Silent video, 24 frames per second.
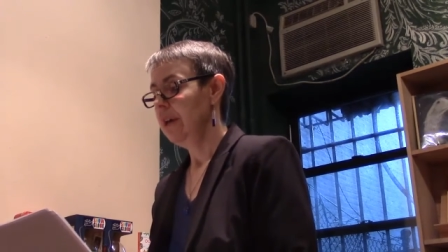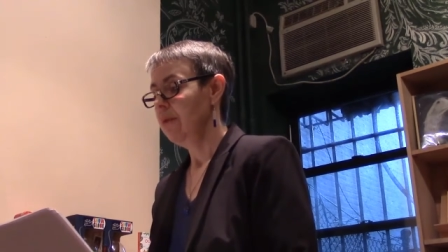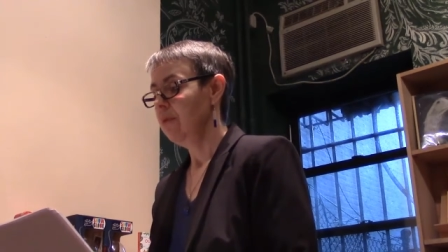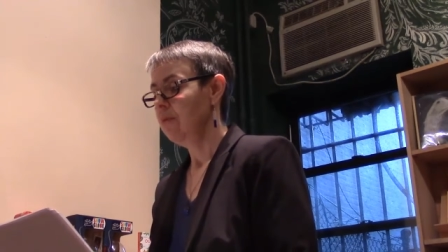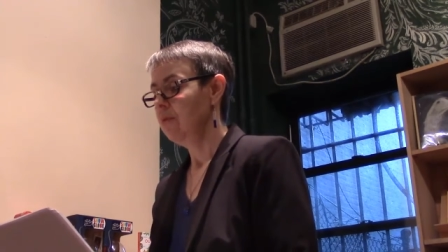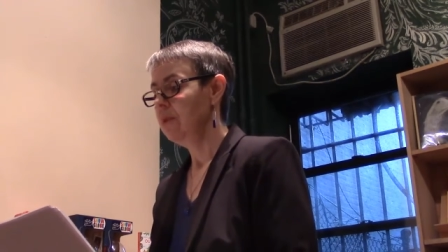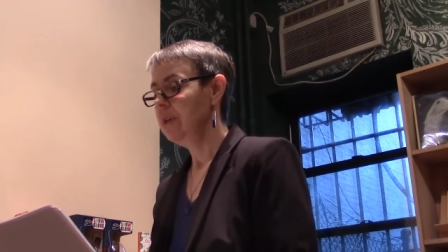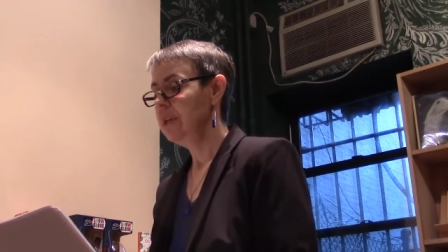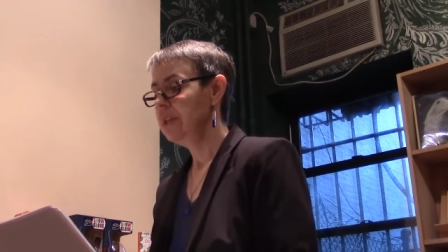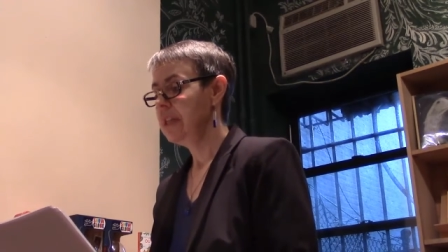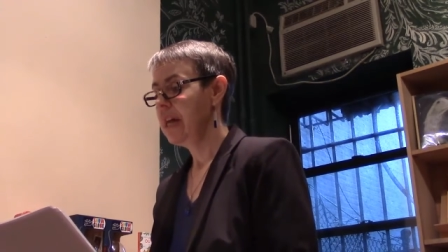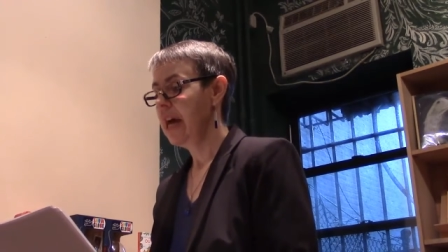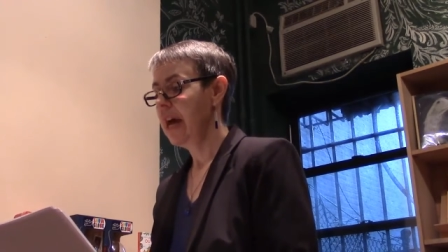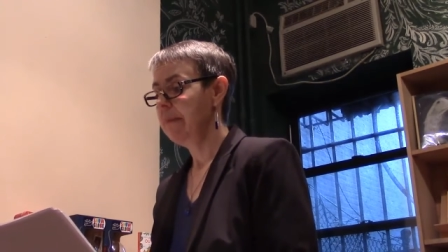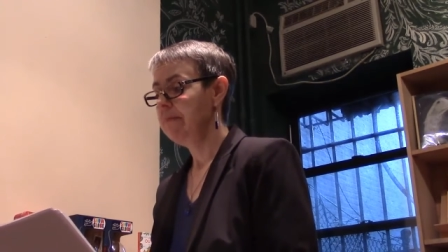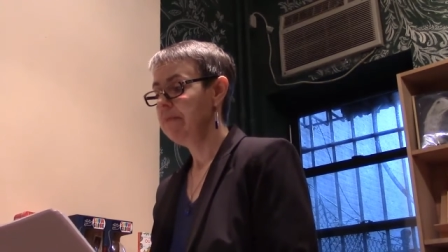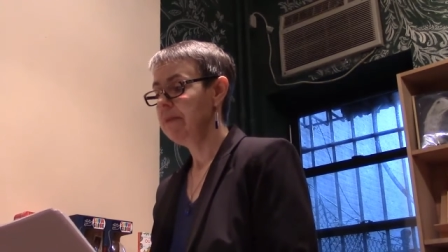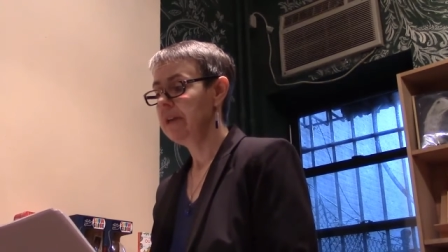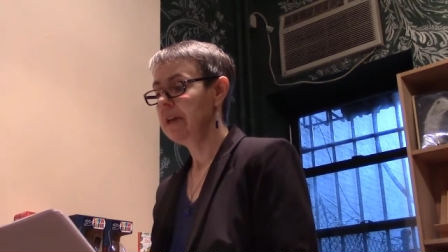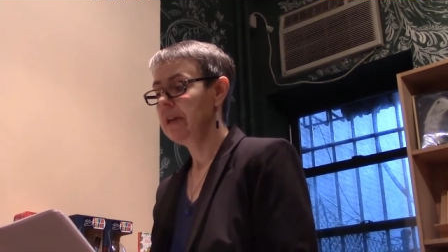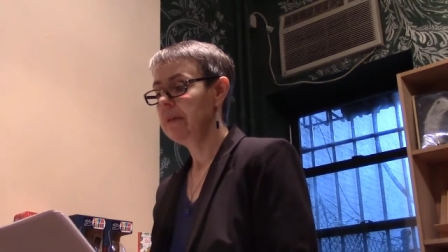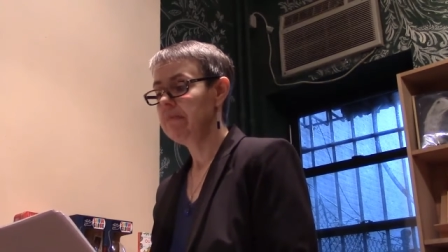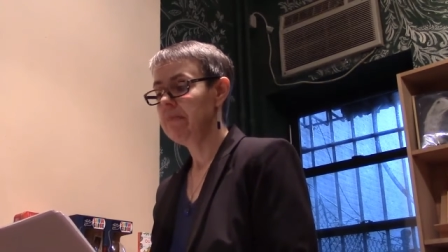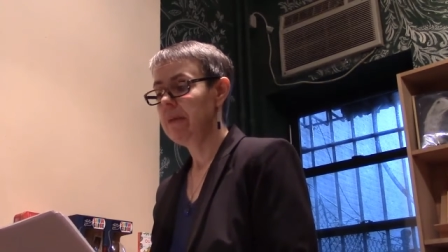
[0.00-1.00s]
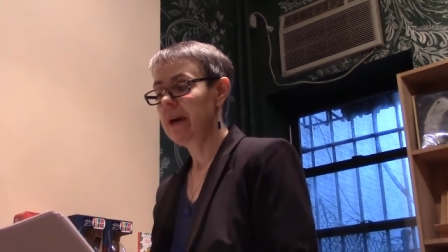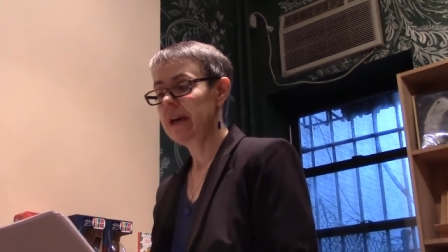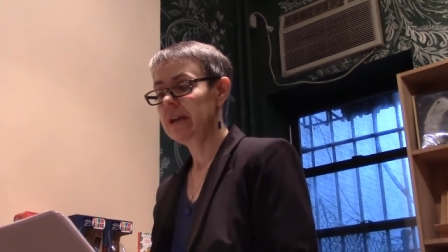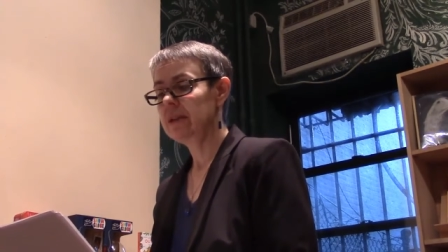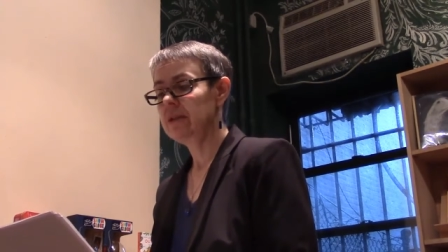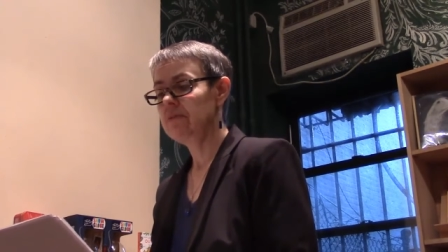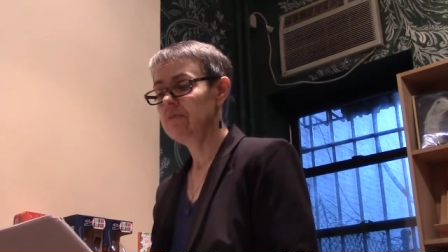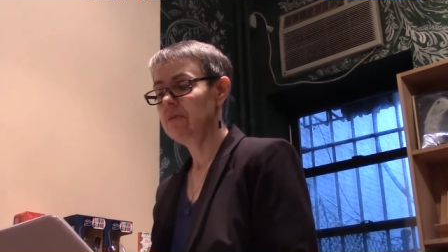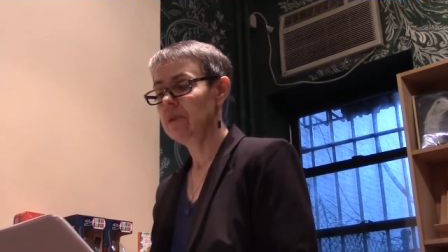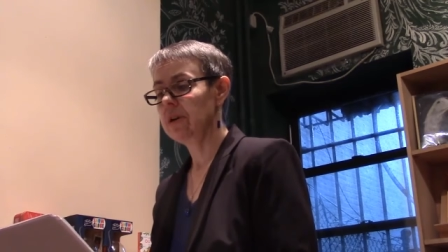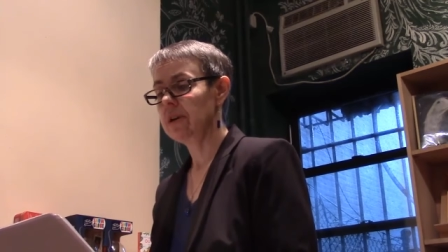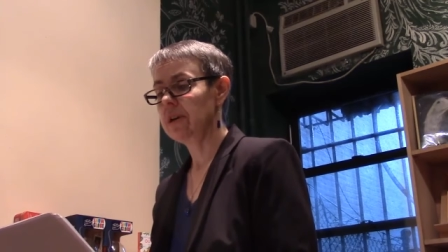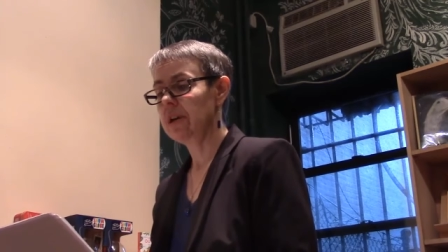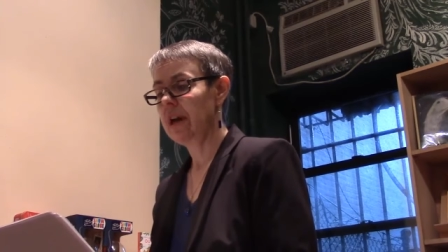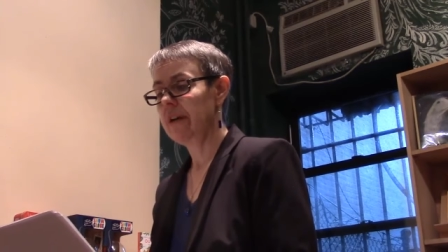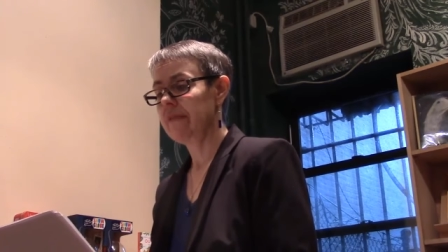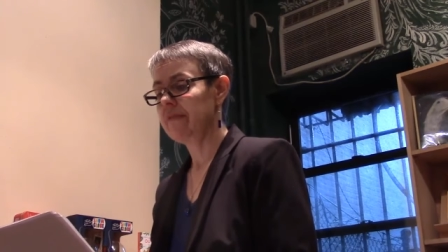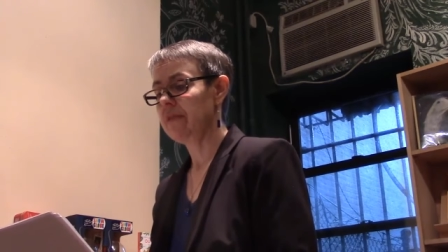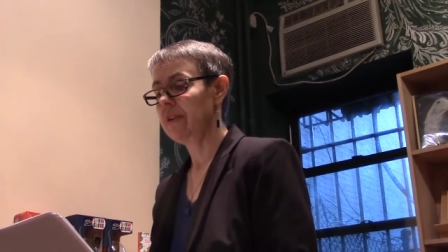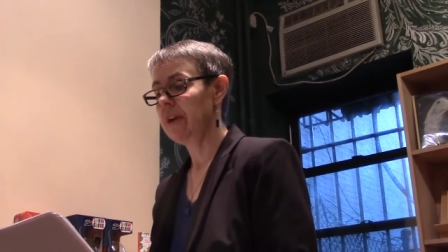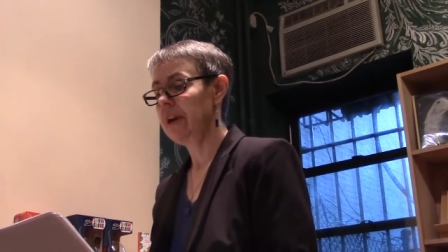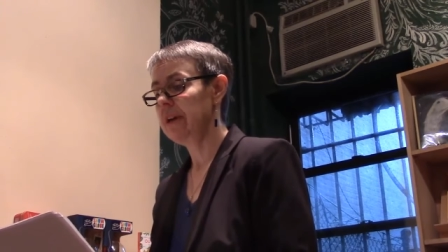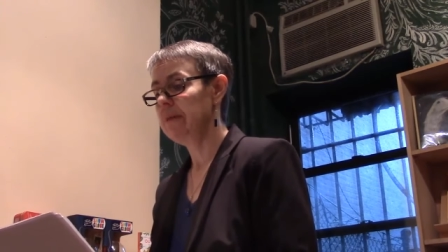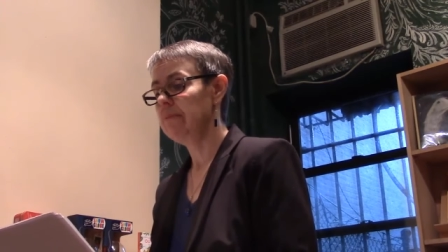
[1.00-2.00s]
"We's happy to get back to work
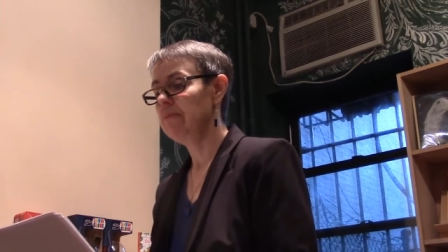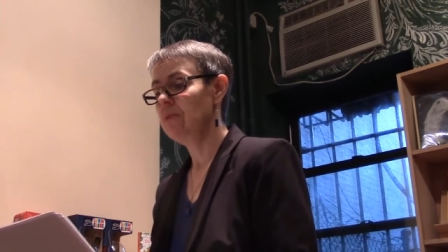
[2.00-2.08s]
after 8